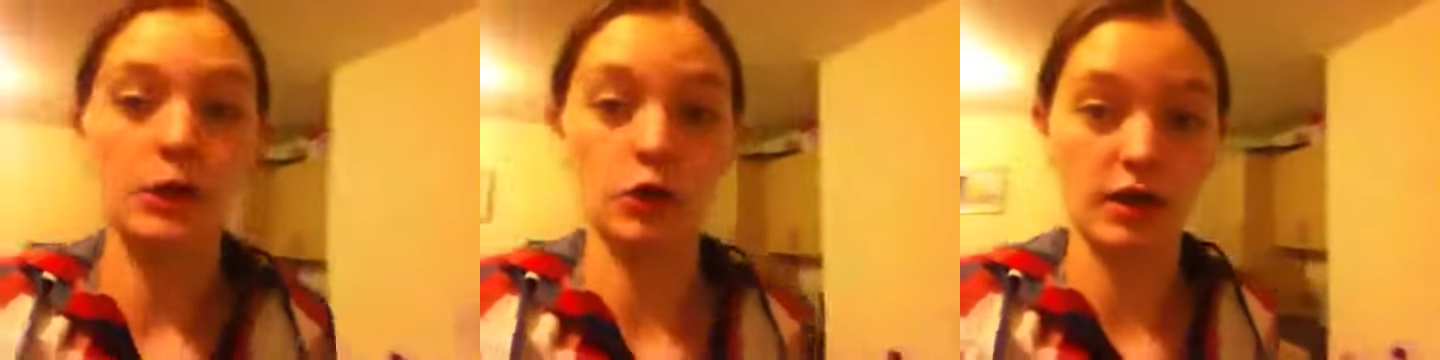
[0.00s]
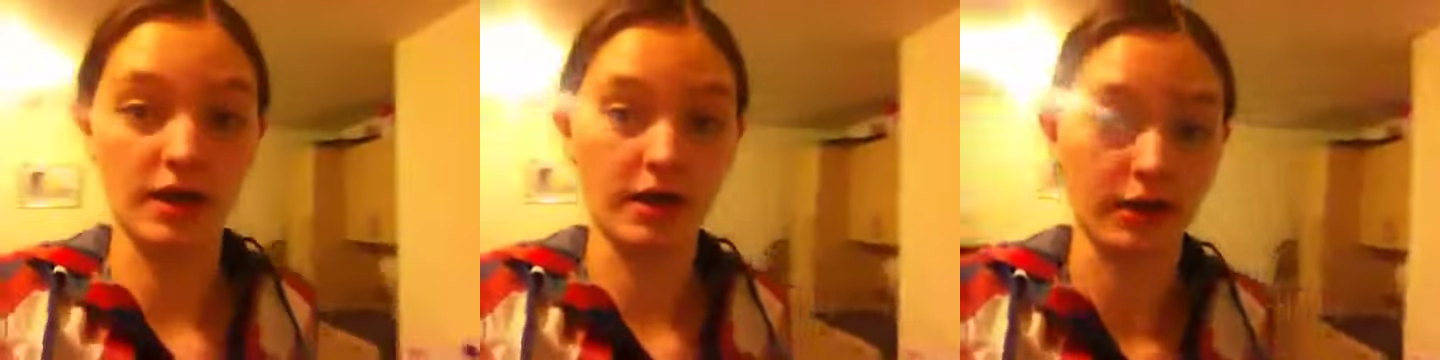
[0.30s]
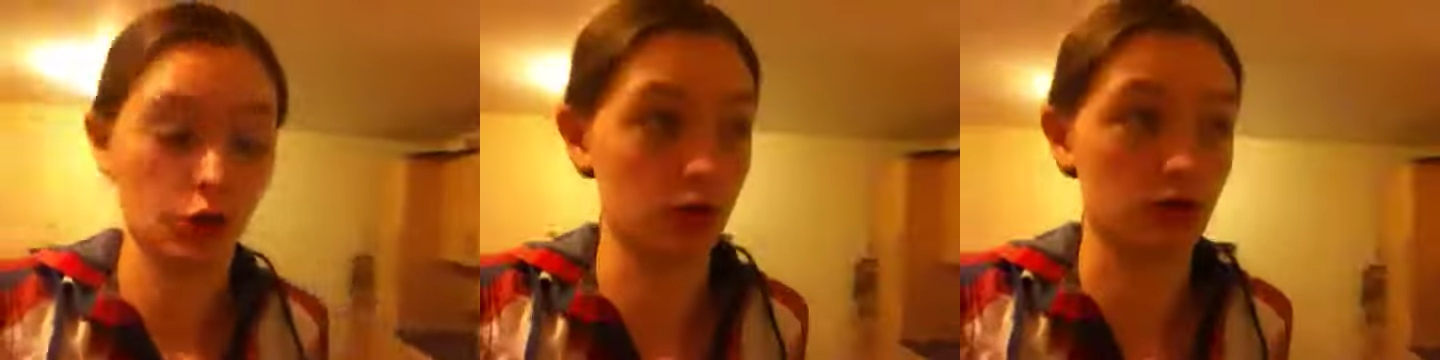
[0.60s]

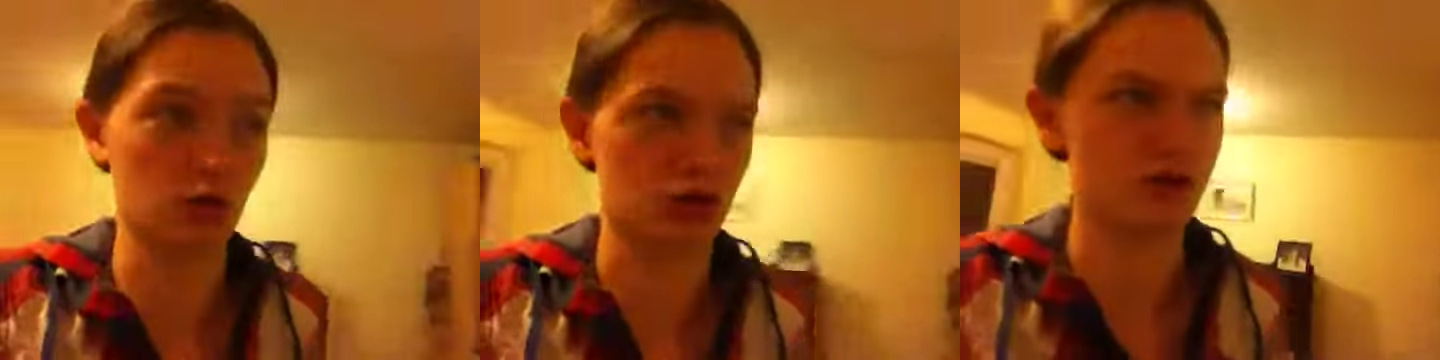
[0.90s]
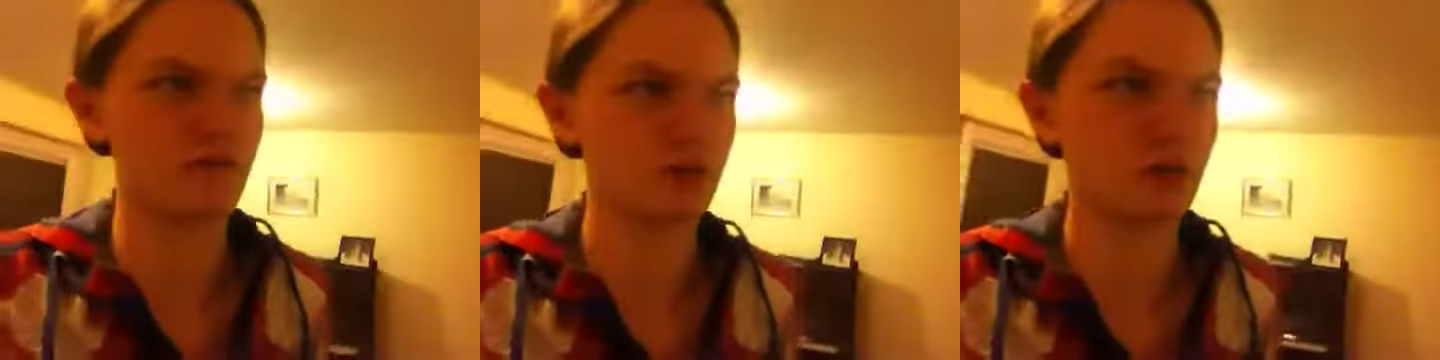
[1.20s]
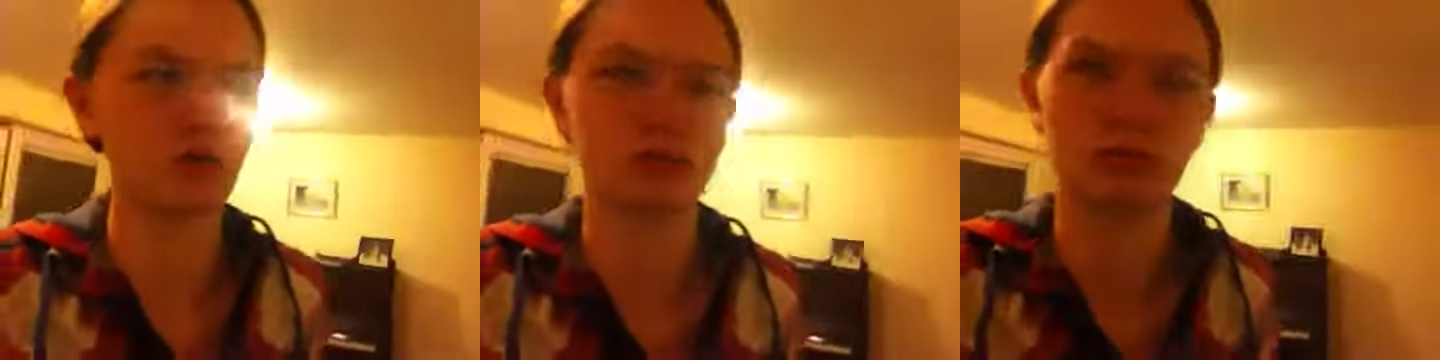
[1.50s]
Good, good, good
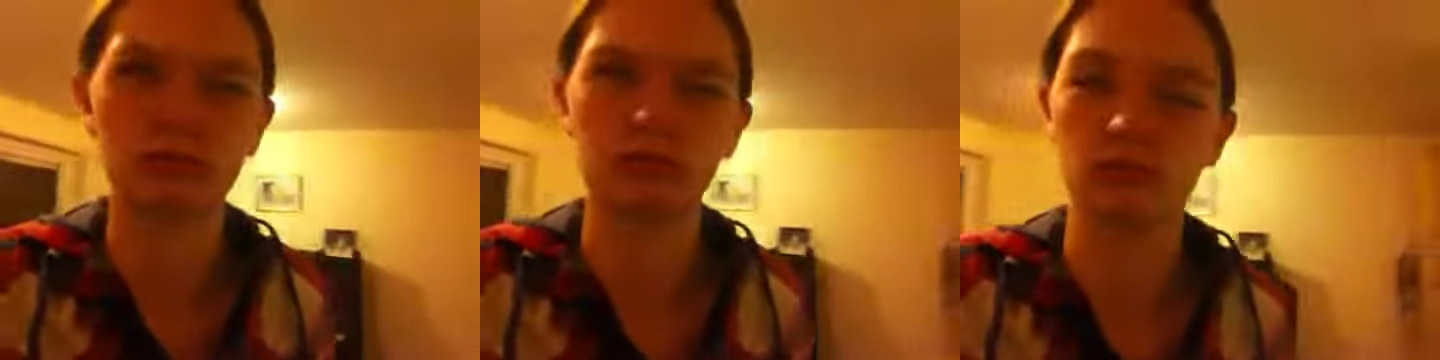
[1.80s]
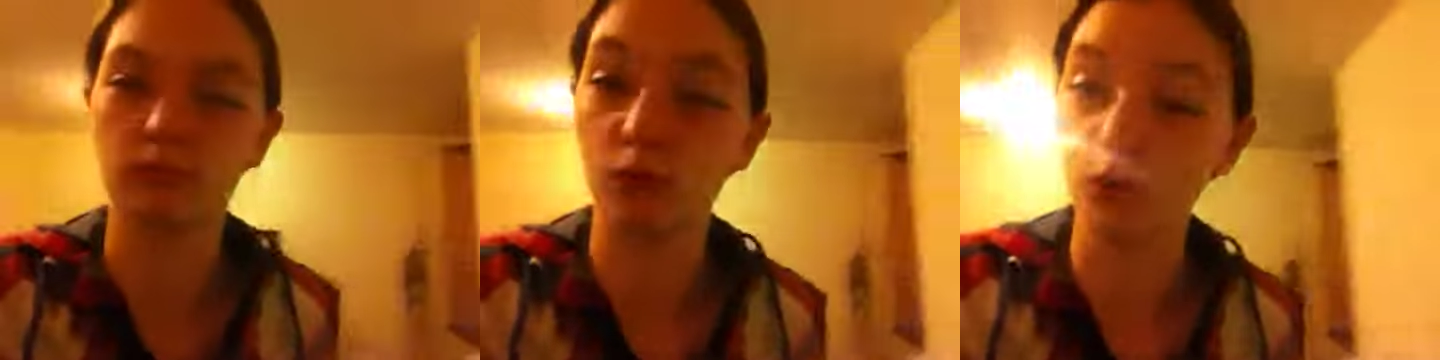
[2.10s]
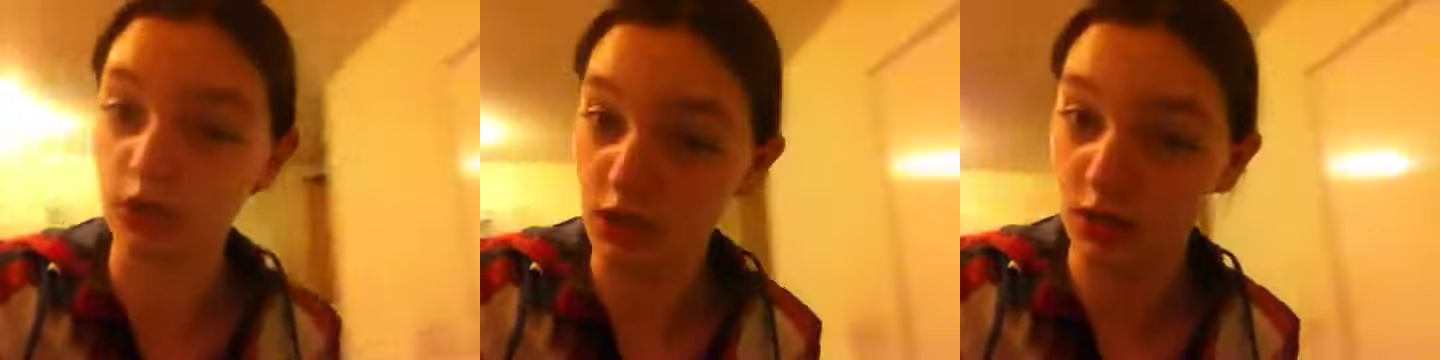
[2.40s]
evening, good
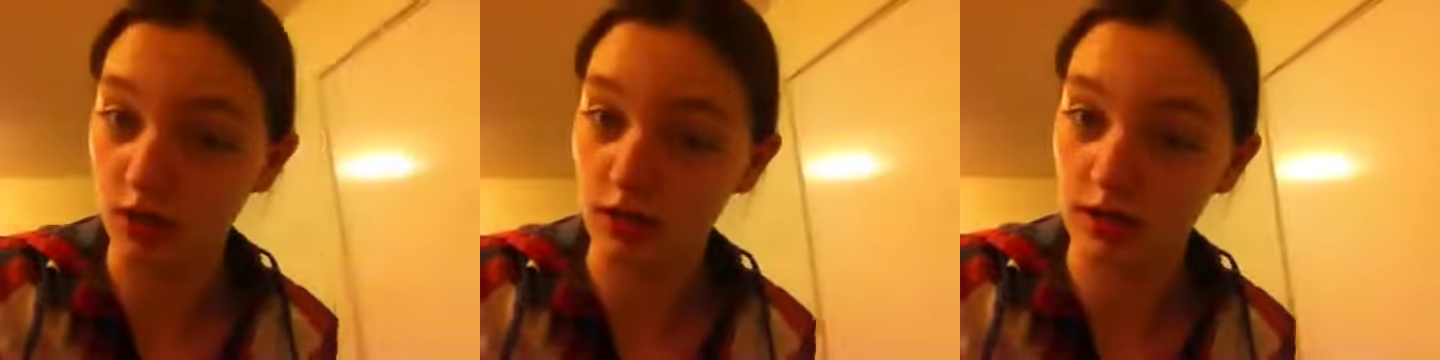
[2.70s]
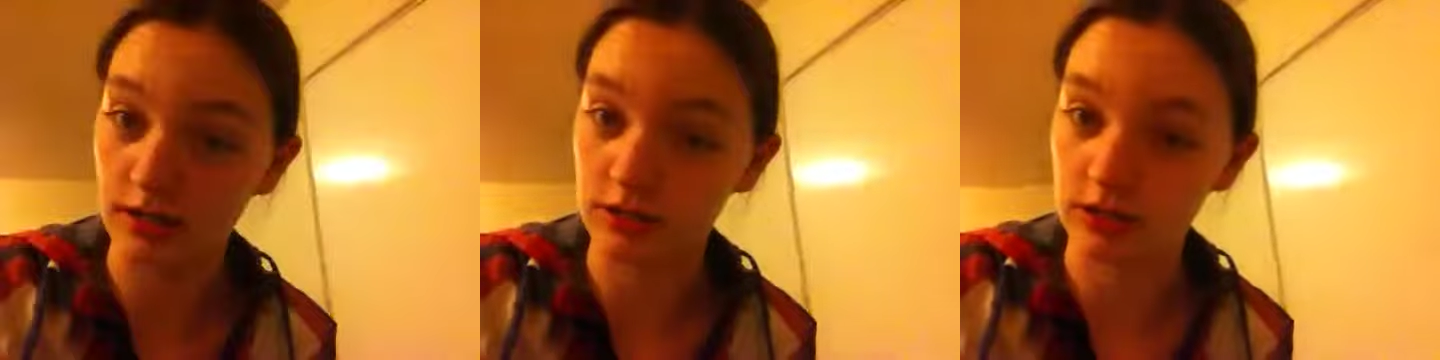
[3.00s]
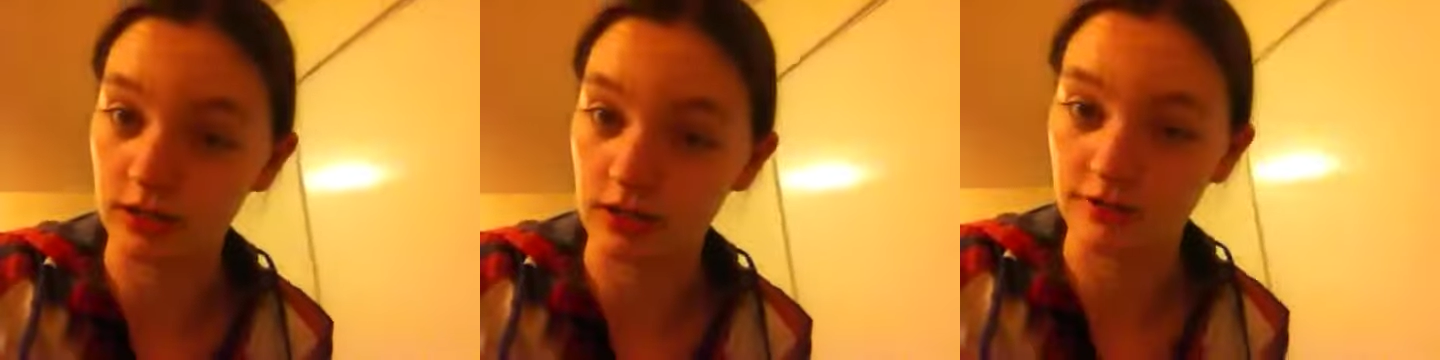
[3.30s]
morning,
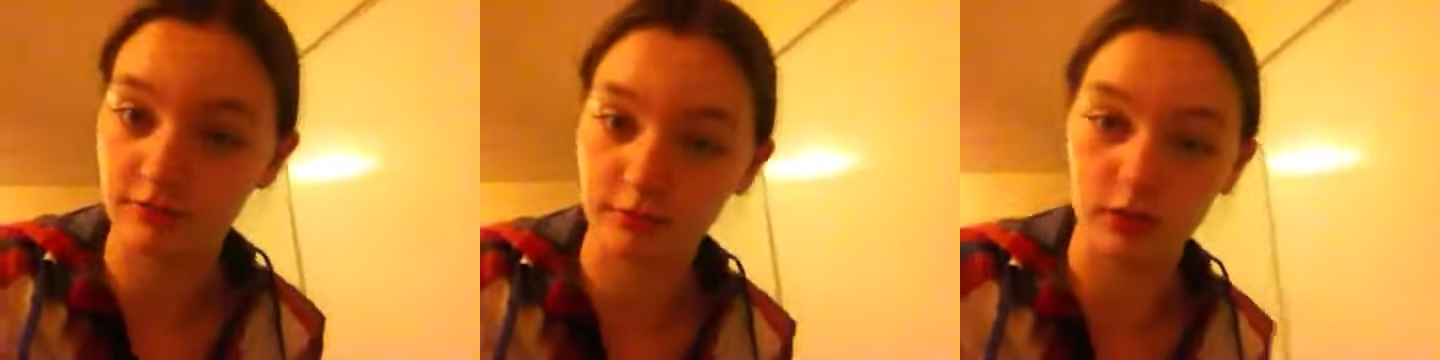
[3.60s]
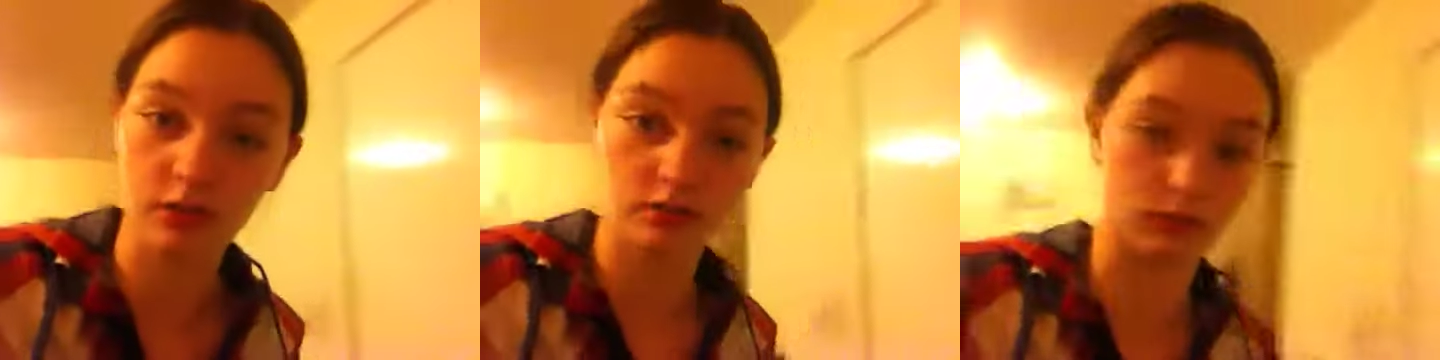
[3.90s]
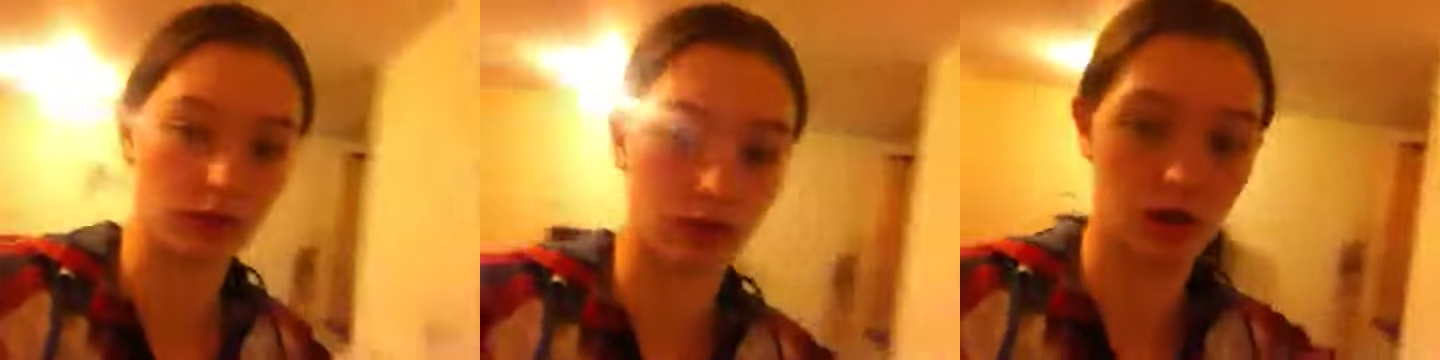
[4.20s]
actually, everybody.
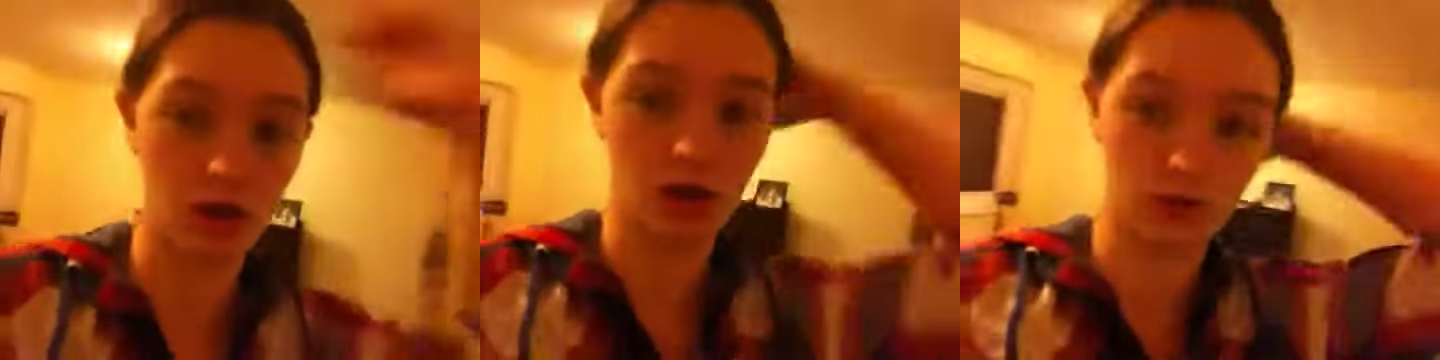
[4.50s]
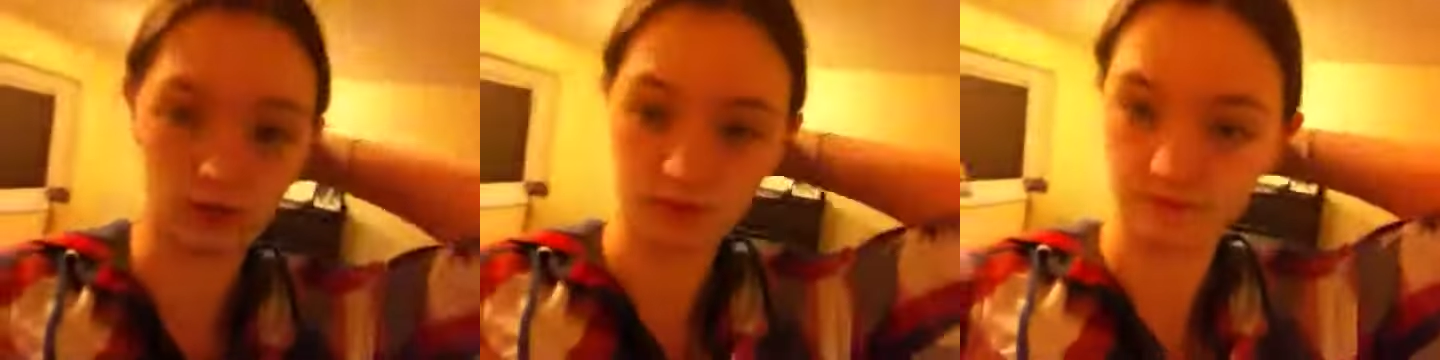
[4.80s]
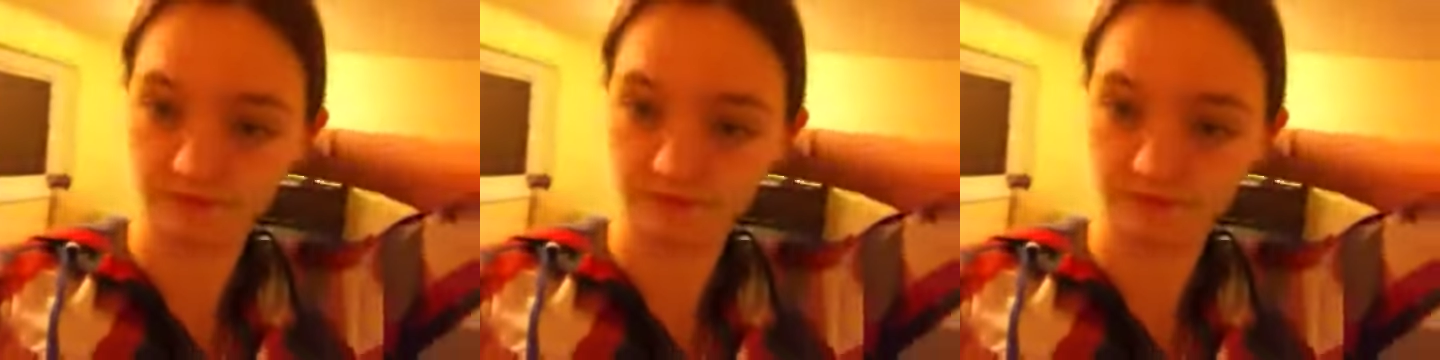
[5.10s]
My hair is